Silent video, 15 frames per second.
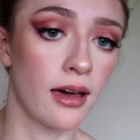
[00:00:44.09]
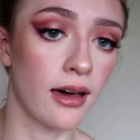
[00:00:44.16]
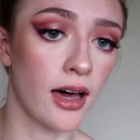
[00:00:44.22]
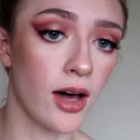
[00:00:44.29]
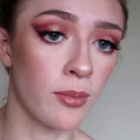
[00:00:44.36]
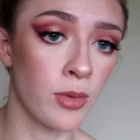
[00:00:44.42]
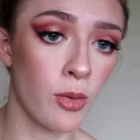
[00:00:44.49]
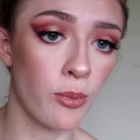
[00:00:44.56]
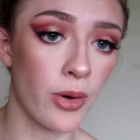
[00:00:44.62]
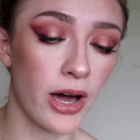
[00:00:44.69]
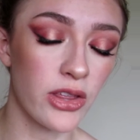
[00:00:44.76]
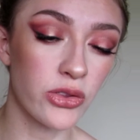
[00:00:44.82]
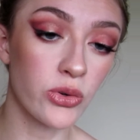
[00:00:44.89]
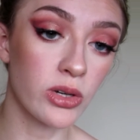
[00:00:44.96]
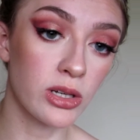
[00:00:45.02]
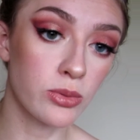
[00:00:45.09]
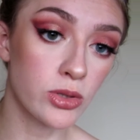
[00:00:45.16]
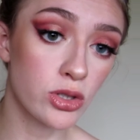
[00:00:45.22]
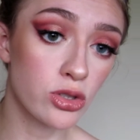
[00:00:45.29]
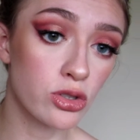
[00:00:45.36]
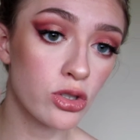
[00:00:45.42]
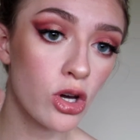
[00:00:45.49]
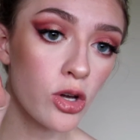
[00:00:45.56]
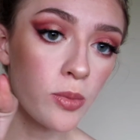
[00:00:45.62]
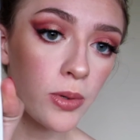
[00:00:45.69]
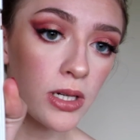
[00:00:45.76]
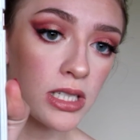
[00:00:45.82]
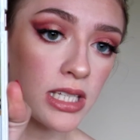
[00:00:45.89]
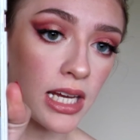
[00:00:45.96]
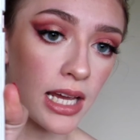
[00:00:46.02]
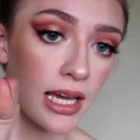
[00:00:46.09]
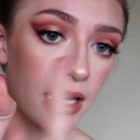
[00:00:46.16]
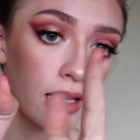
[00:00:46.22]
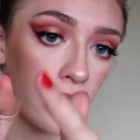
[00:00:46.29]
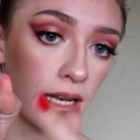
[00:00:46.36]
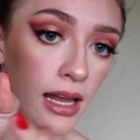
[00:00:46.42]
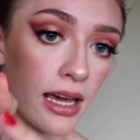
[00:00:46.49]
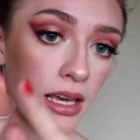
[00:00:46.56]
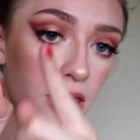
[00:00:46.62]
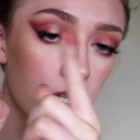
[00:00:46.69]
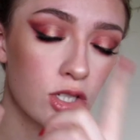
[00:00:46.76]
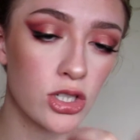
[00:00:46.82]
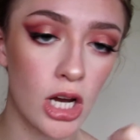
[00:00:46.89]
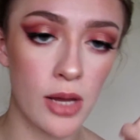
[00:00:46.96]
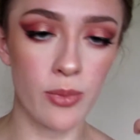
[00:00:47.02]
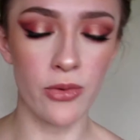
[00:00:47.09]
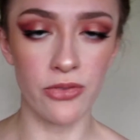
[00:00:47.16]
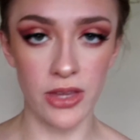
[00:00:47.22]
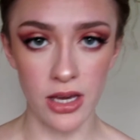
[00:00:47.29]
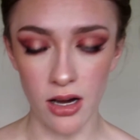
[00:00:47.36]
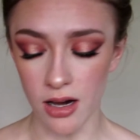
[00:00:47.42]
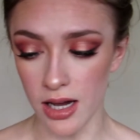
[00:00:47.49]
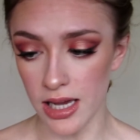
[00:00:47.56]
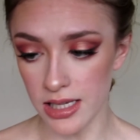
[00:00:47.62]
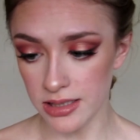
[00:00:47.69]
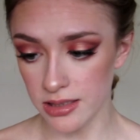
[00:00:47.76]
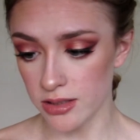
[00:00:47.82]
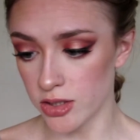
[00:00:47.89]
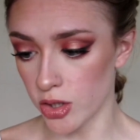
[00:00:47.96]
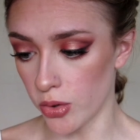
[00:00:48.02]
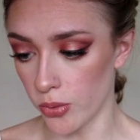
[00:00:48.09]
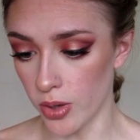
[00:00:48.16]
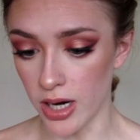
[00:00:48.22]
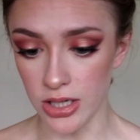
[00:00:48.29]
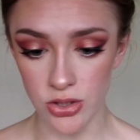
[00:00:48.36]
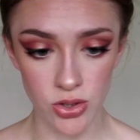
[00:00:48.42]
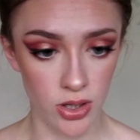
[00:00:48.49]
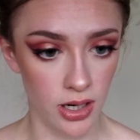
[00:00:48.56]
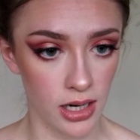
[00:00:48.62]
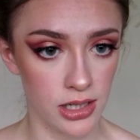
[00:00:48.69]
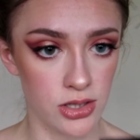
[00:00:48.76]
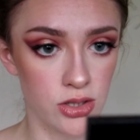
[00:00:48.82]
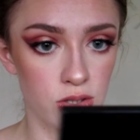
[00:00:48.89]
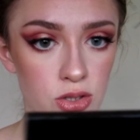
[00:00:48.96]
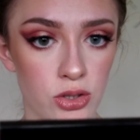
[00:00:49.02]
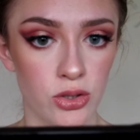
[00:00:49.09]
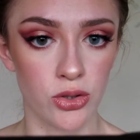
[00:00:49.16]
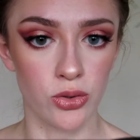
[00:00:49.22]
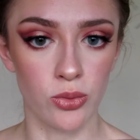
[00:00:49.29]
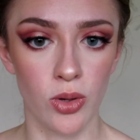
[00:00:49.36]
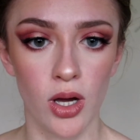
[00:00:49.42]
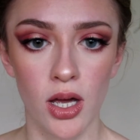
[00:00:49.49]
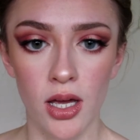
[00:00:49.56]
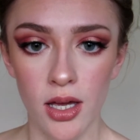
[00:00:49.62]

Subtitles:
but I thought it was so pretty and I like the shape of the eyes, so I tried to